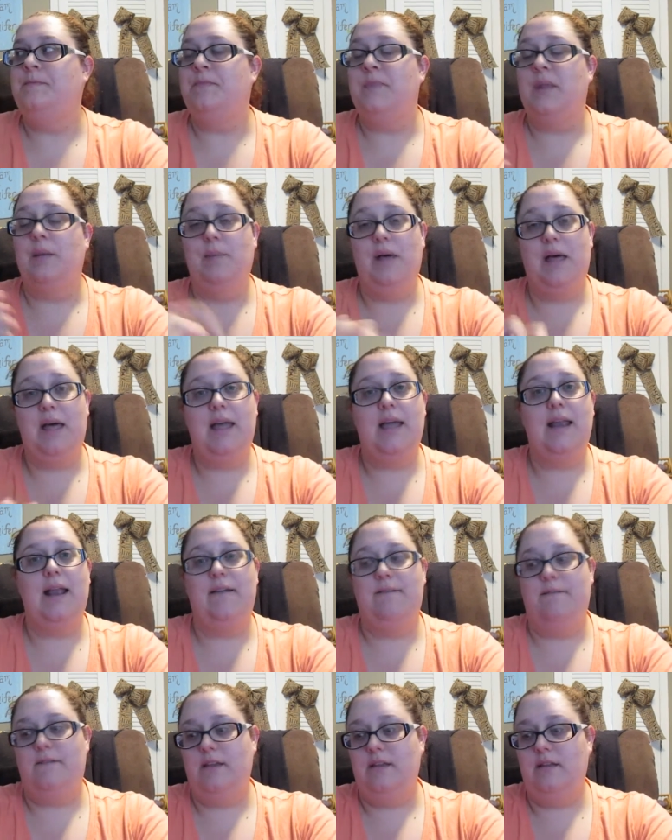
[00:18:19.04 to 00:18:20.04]
But
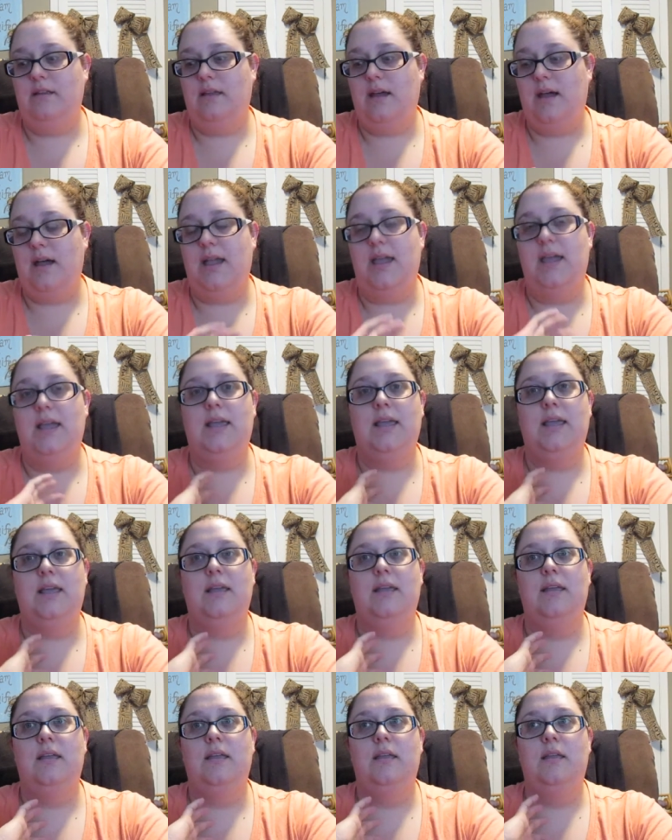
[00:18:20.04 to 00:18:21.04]
I feel like
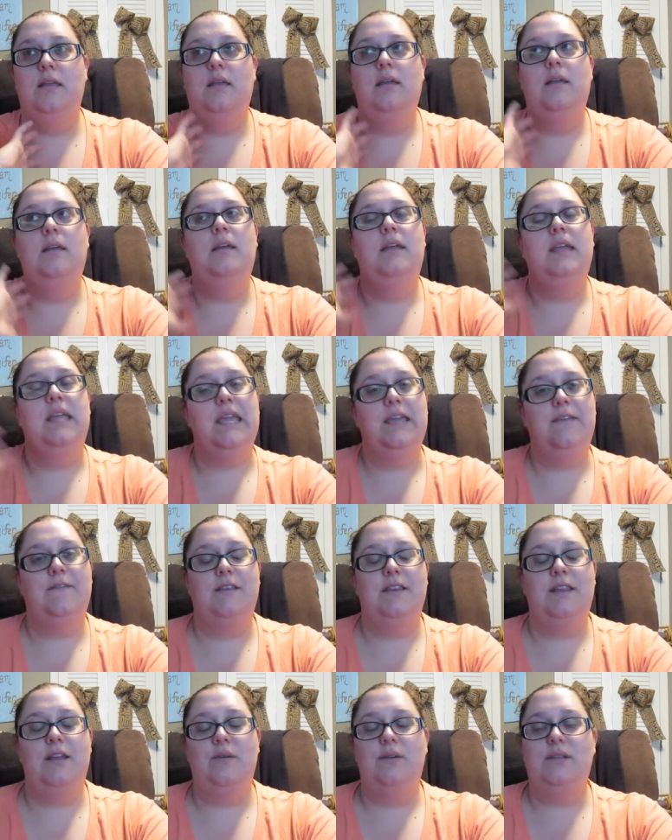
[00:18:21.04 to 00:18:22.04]

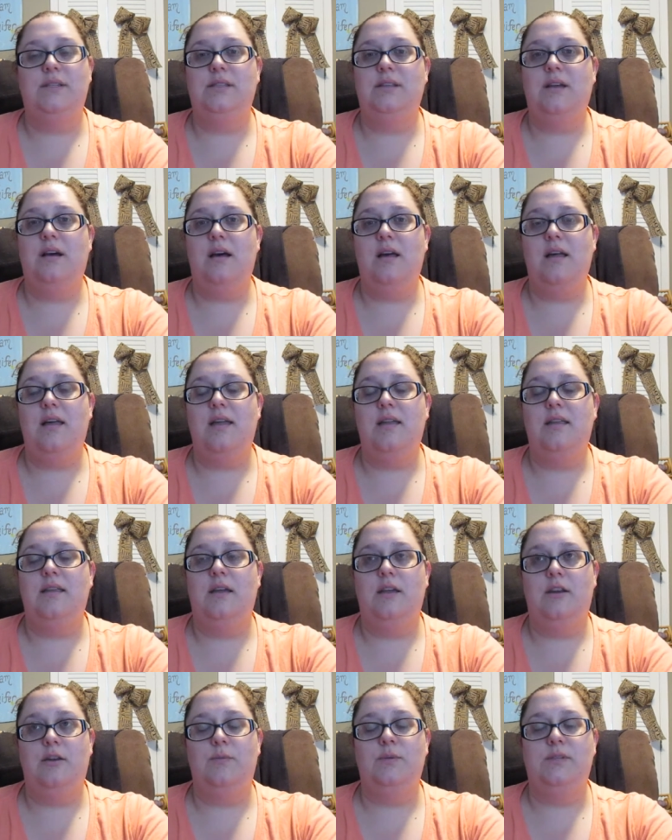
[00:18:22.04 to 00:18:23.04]
even though it's not
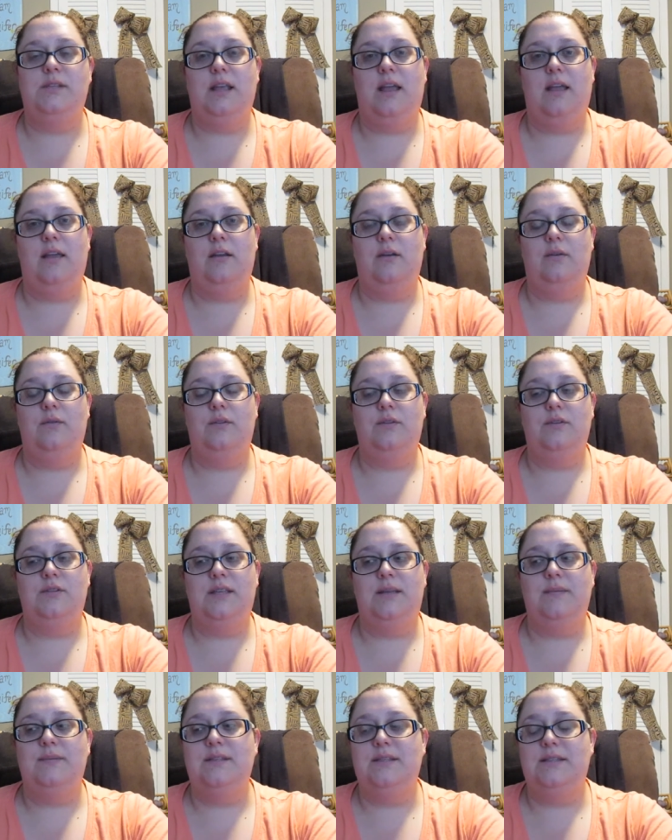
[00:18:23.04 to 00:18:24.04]
100% accurate with your
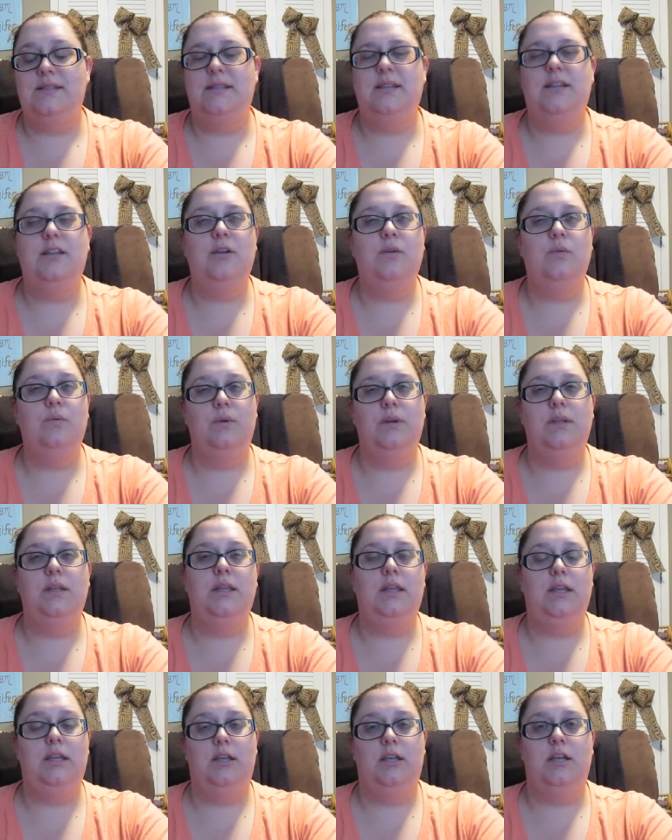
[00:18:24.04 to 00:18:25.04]
steps, it's still a
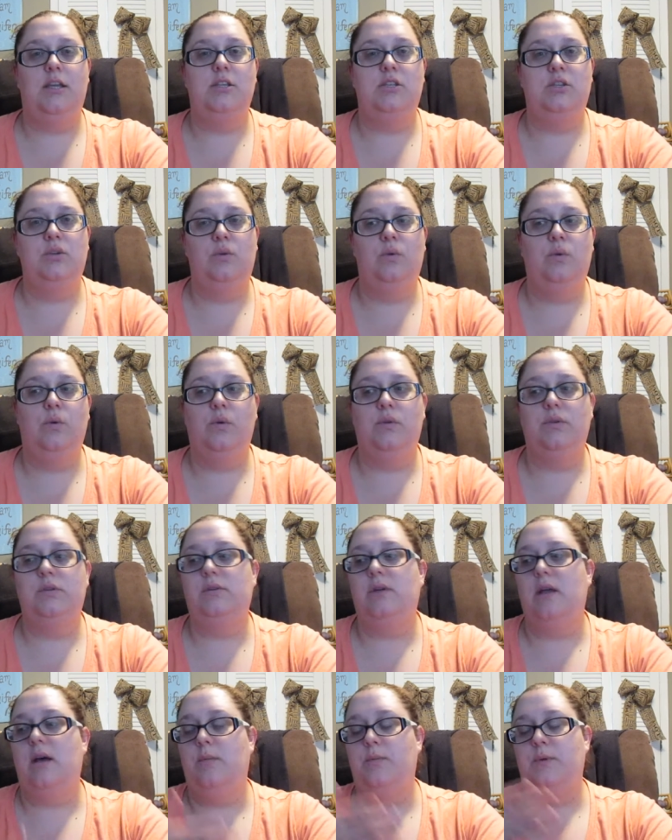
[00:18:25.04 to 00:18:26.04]
really good tool
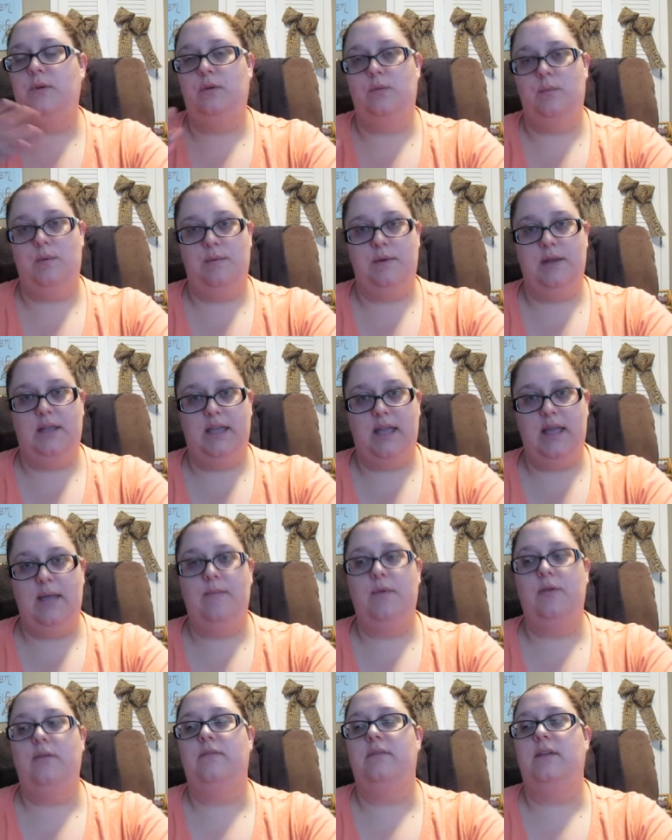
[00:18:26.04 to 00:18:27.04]
to help you remember to
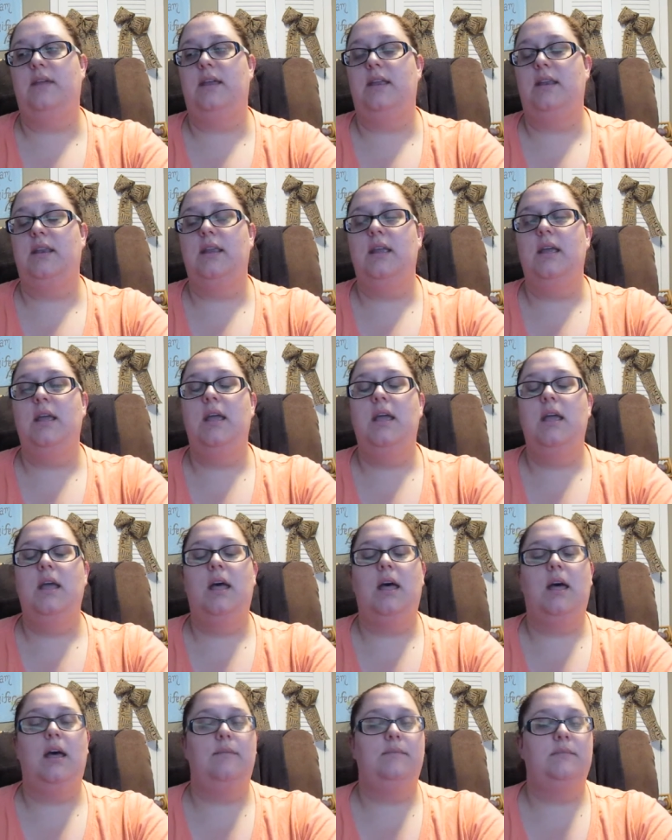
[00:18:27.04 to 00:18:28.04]
get moving,
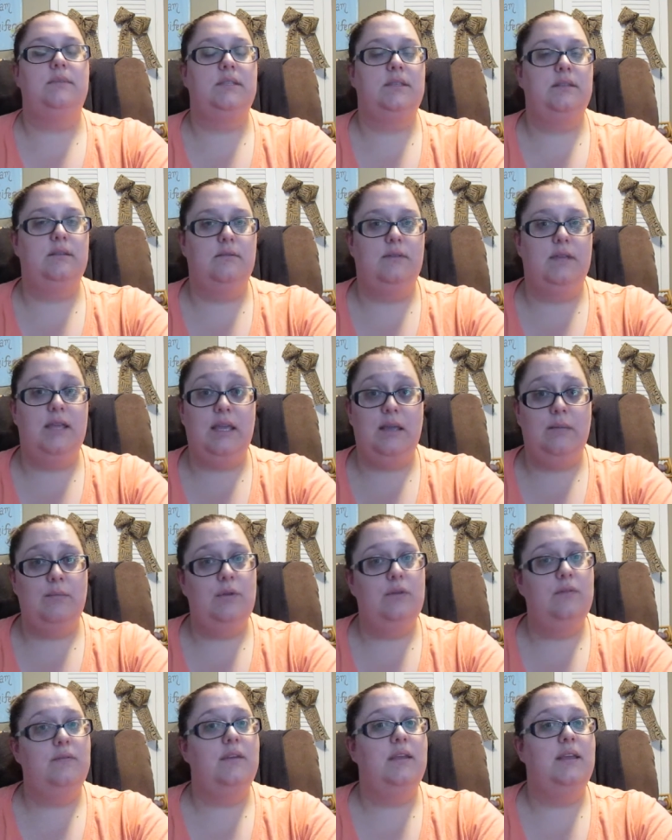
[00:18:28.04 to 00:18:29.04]
to keep
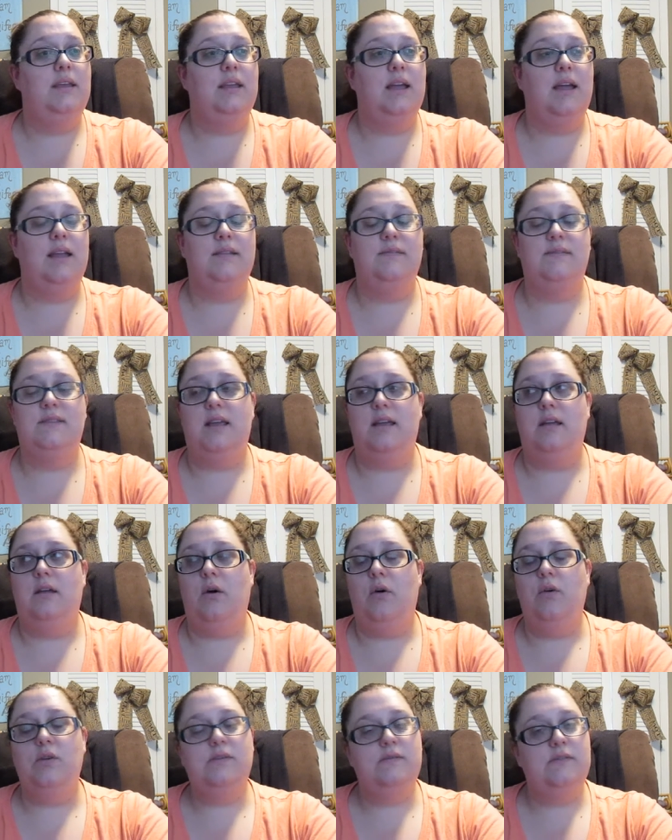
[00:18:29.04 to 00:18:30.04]
moving, kind of set
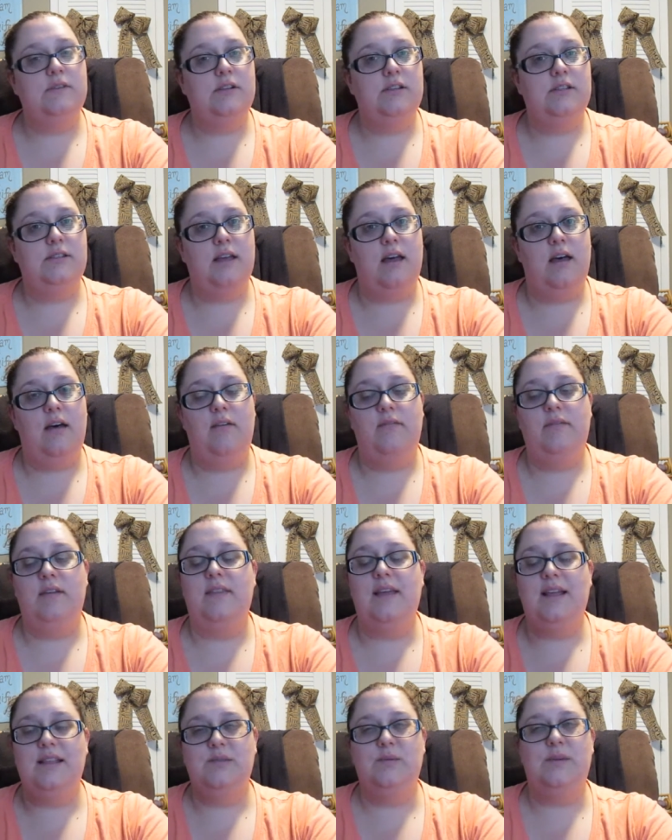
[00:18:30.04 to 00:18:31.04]
goals for yourself.
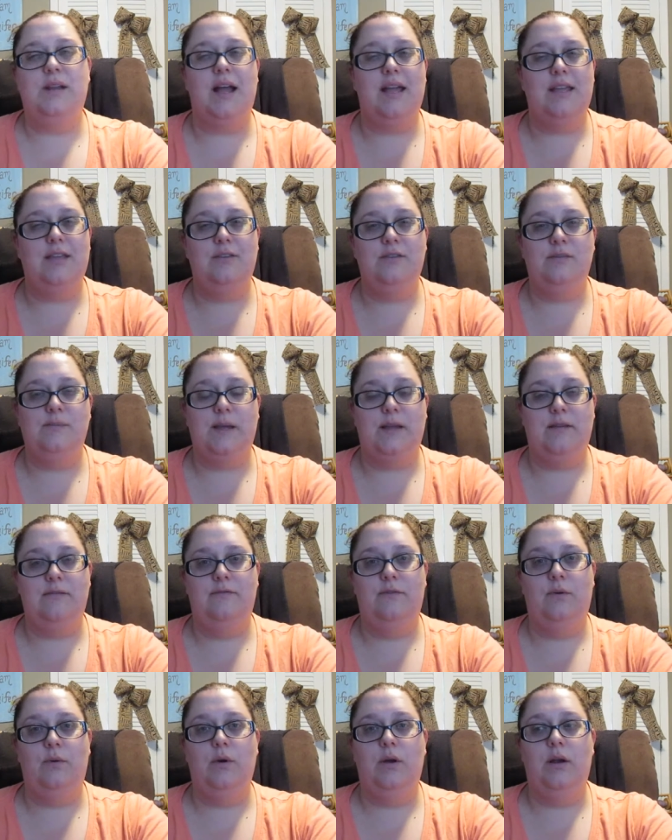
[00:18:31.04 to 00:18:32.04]
And that's what I use mine
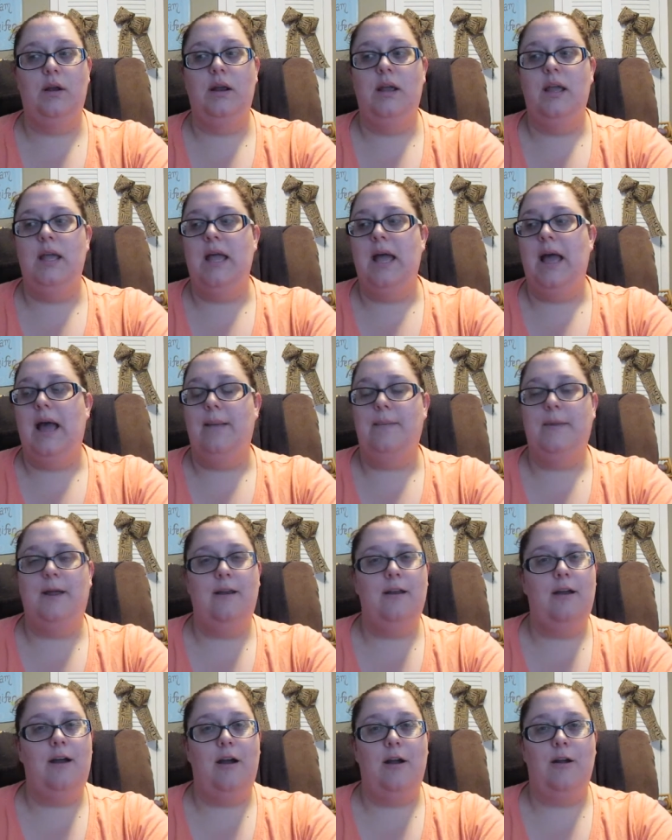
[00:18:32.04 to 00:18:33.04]
for. I'm
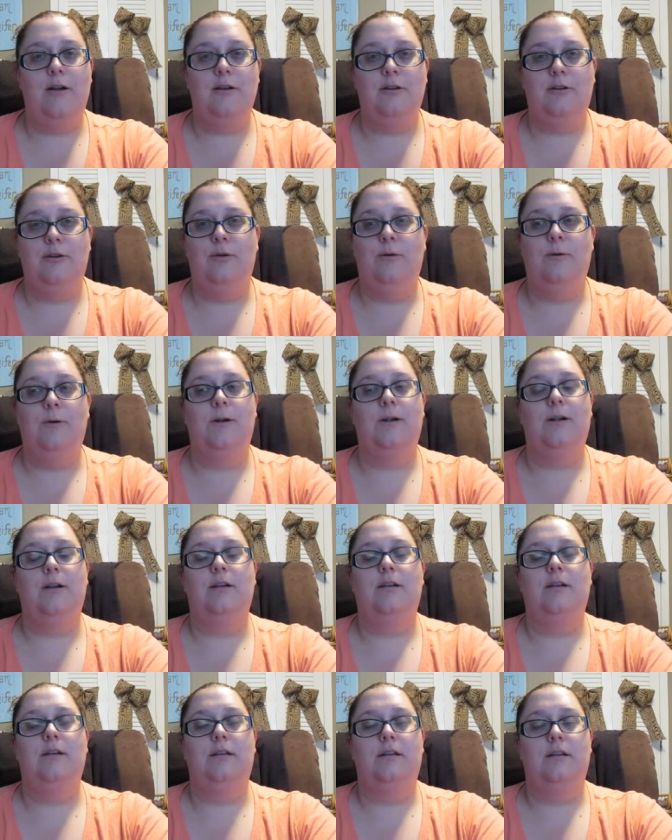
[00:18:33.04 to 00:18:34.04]
not a hardcore